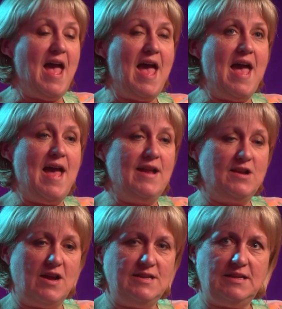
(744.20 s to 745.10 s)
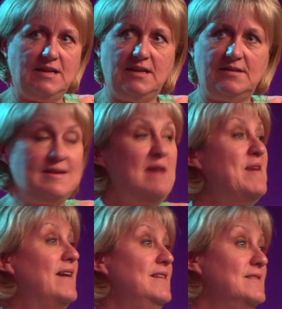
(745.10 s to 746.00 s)
And I did
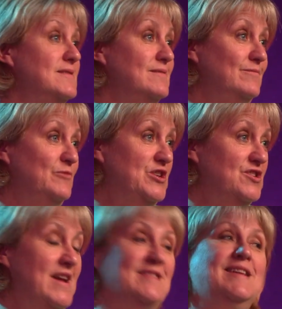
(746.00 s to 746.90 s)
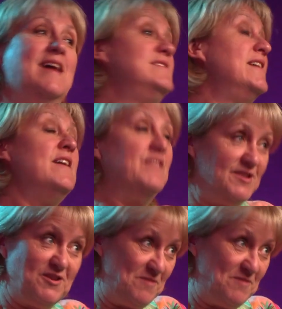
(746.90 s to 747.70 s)
Damn Yankees, which Nancy Hayes had nothing to do